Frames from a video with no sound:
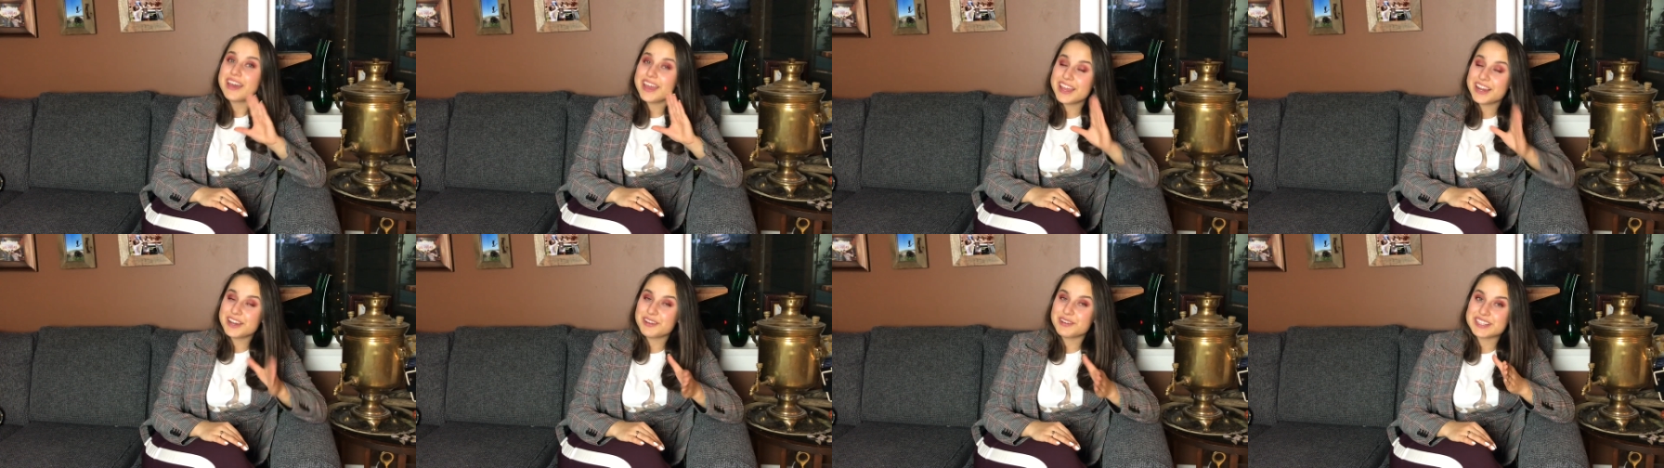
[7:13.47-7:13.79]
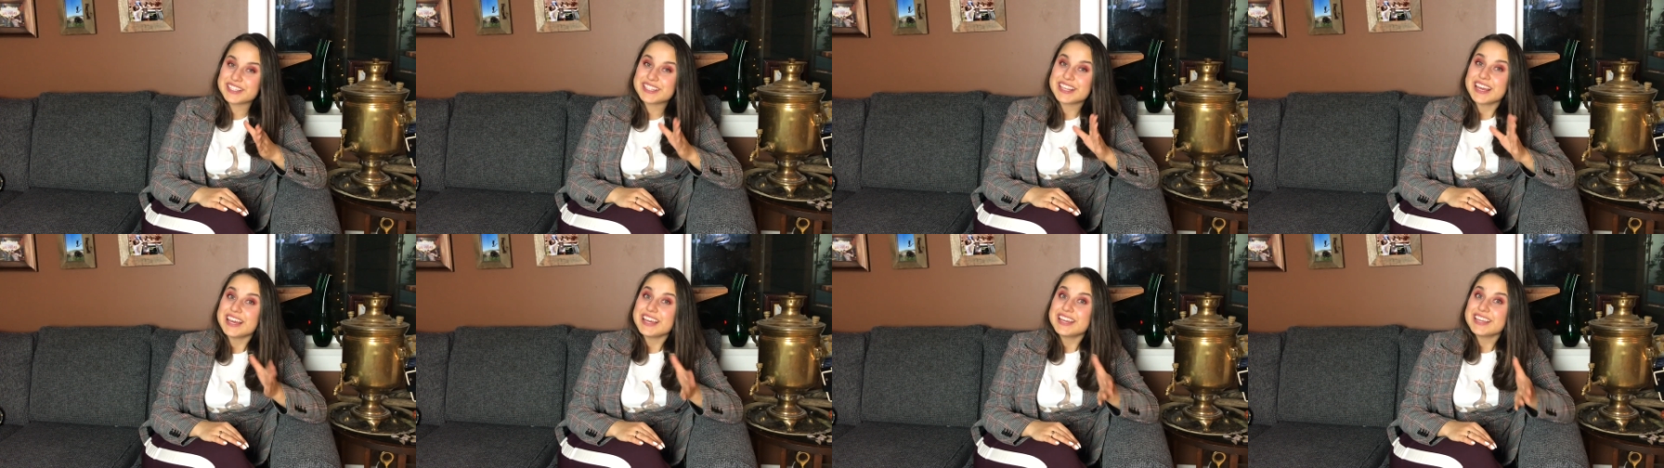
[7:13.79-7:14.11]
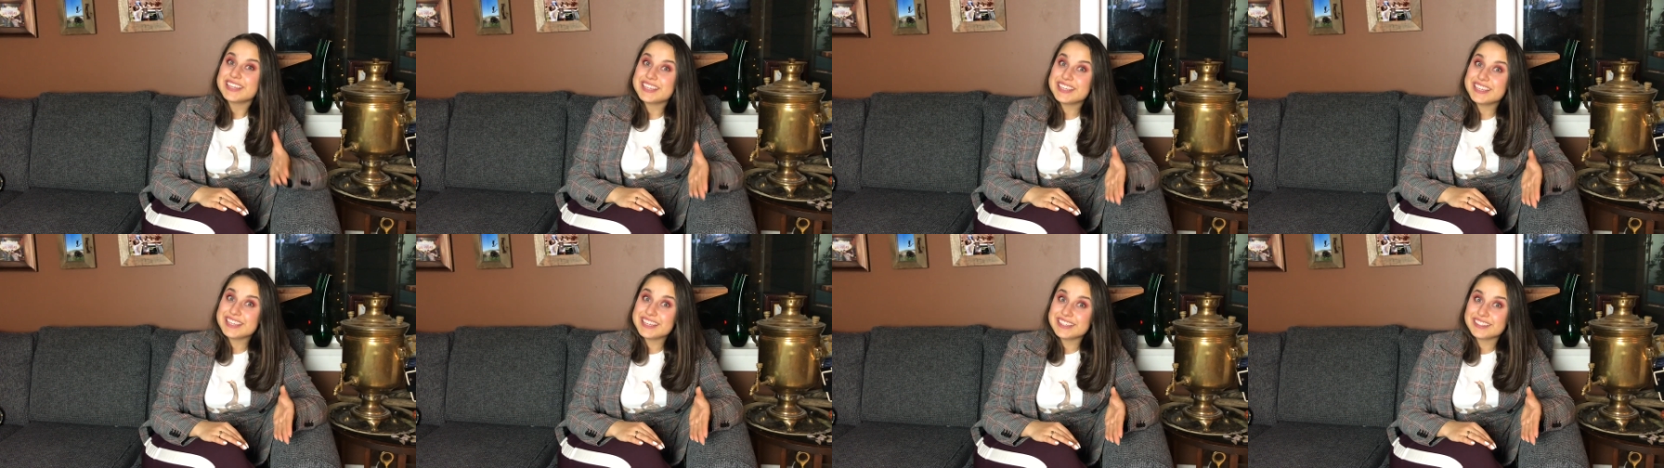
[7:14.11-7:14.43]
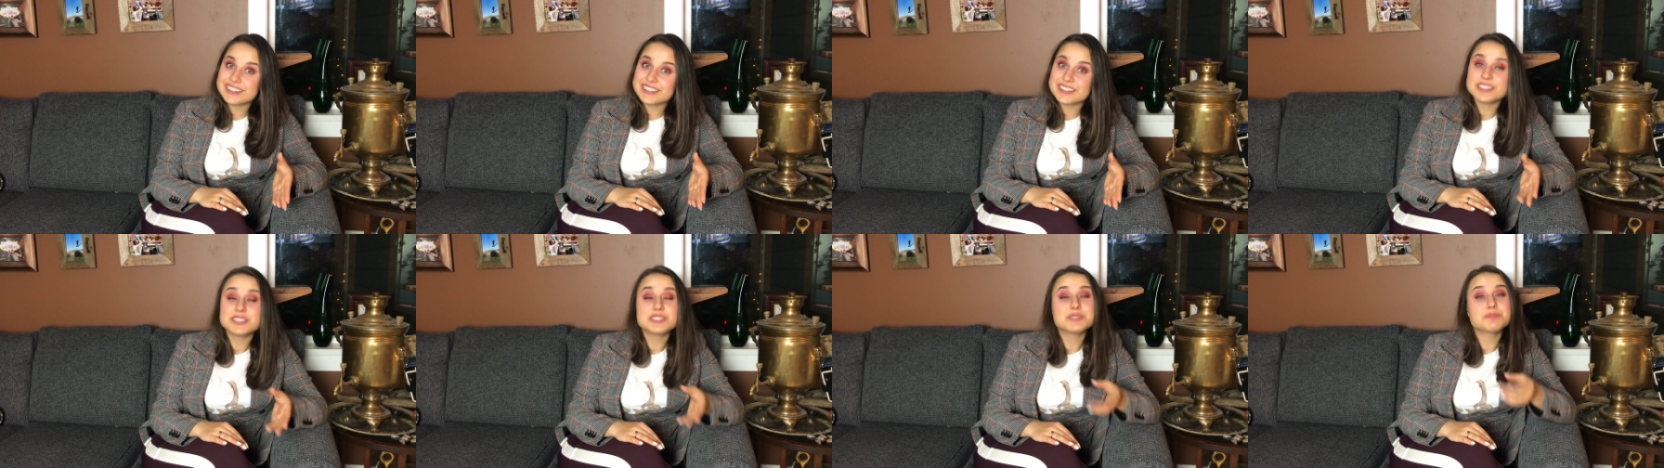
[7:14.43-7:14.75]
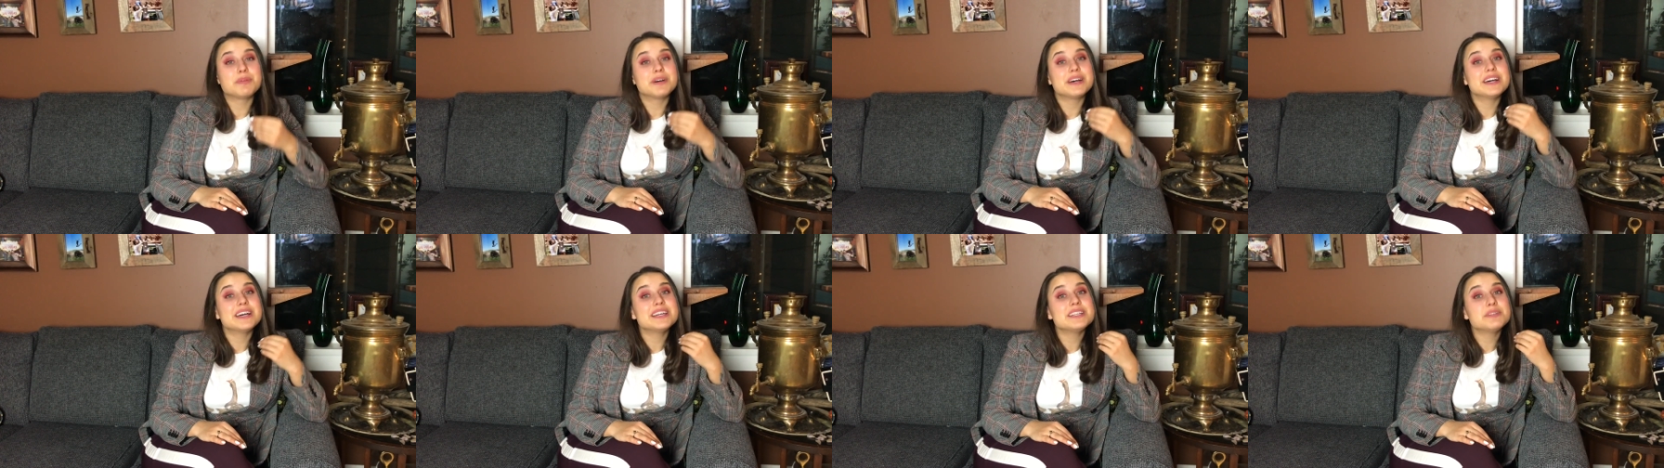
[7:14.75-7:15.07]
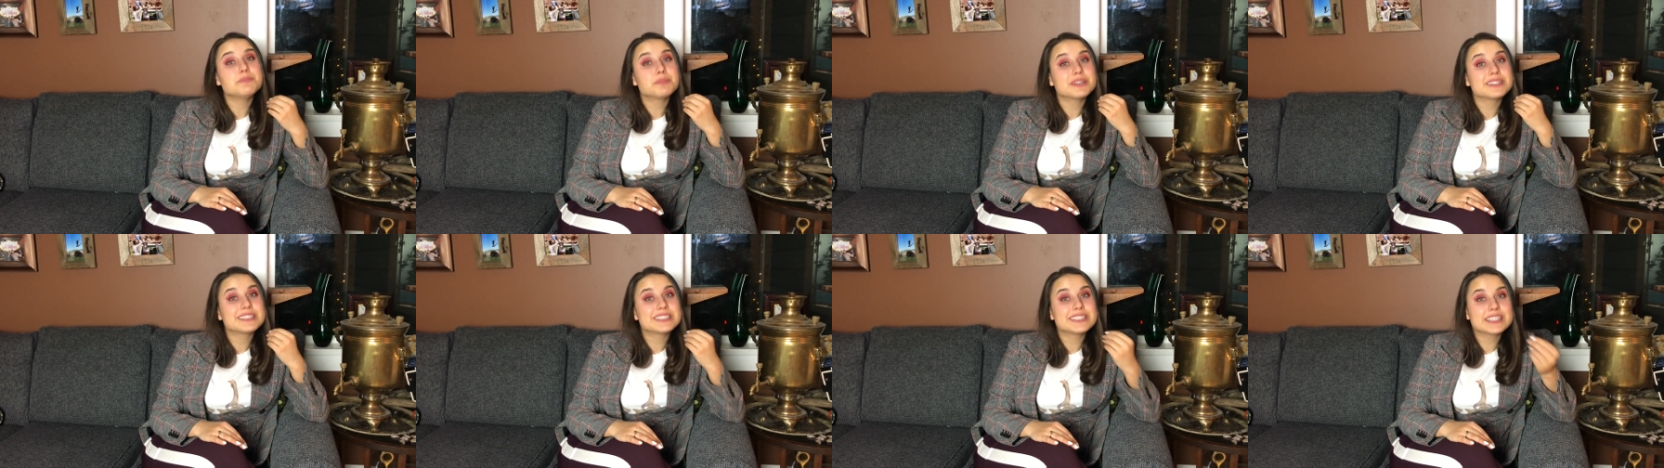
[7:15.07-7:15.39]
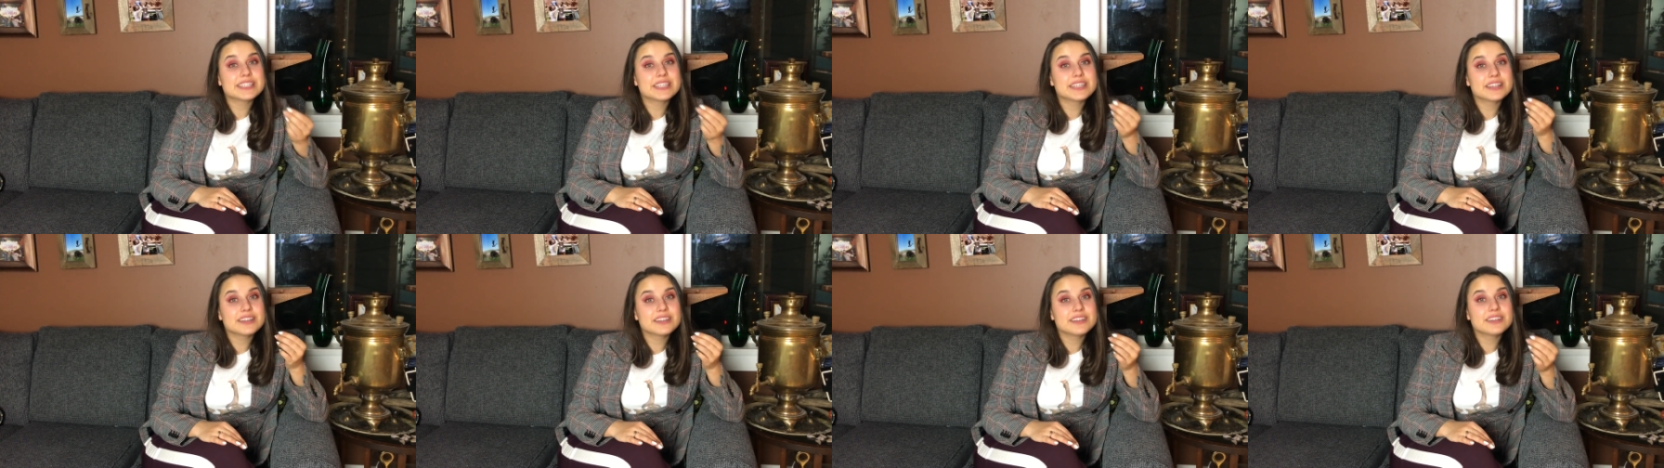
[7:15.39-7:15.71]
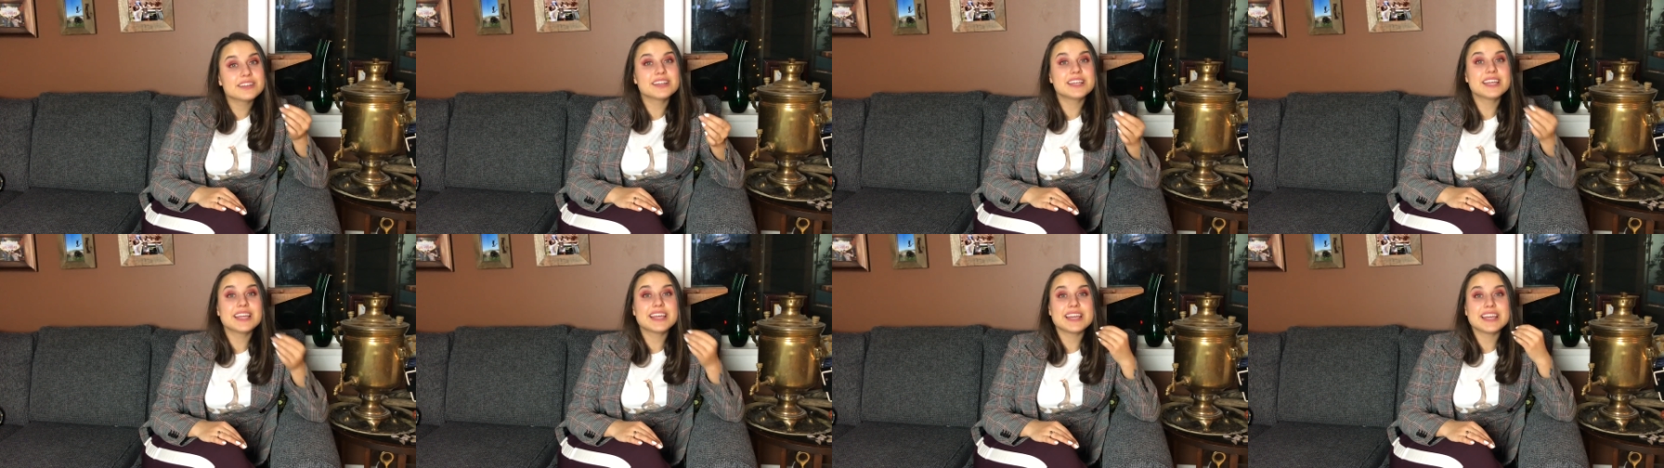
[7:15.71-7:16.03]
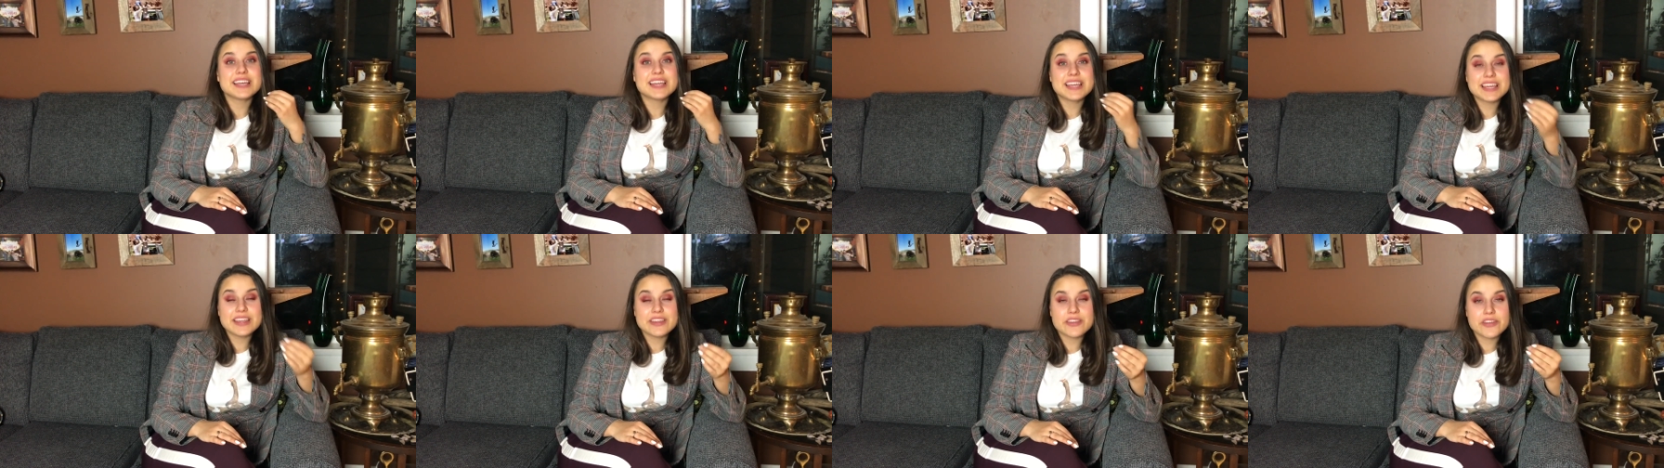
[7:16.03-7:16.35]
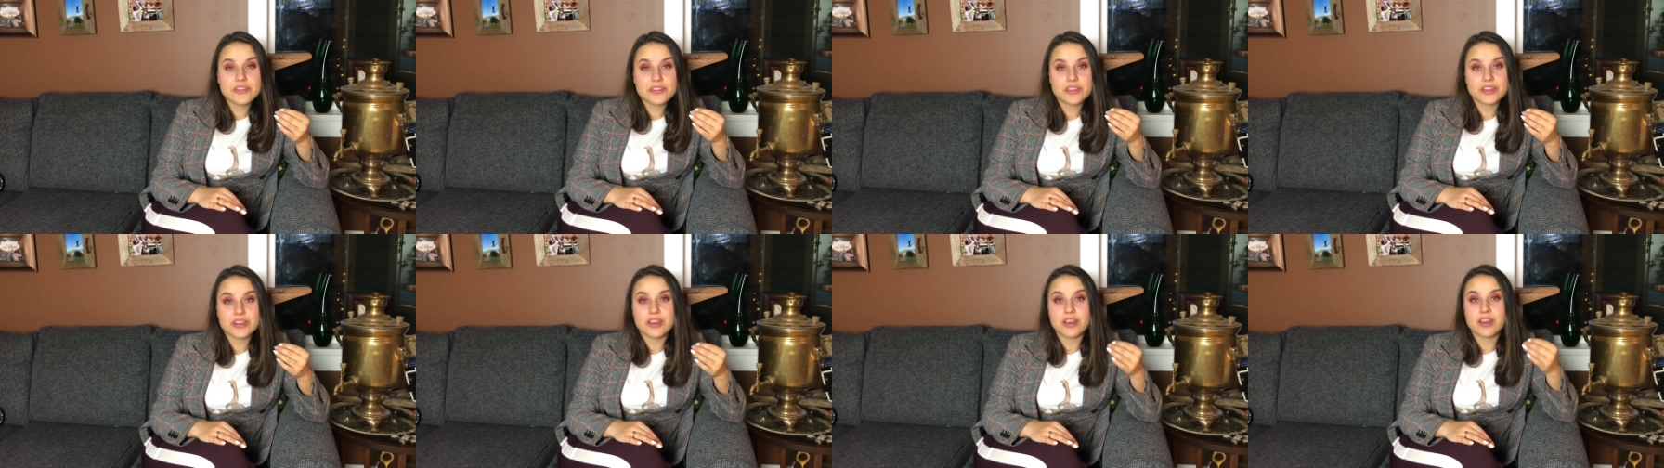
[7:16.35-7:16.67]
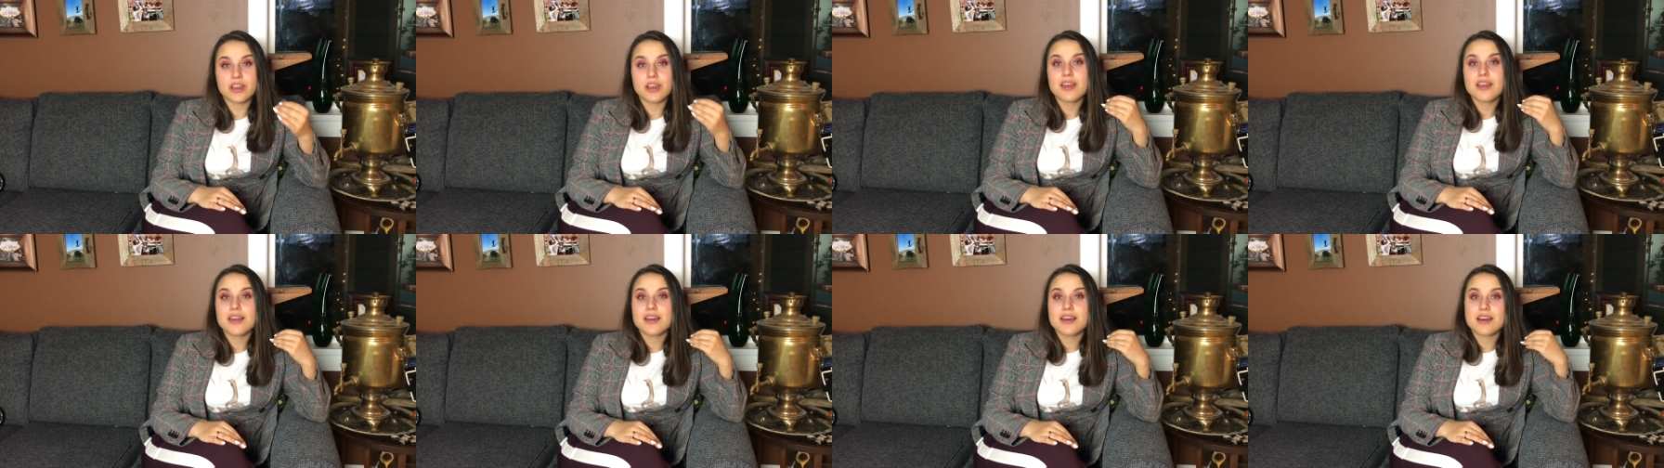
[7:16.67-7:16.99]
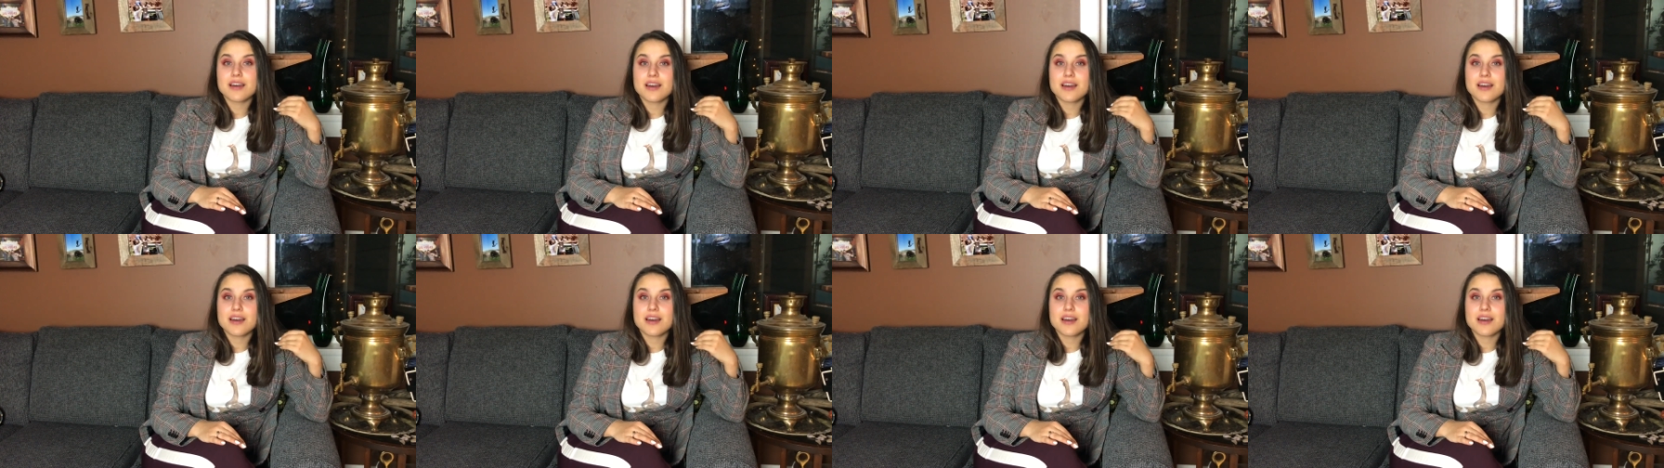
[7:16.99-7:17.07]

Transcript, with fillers: anyways, heels, but particularly either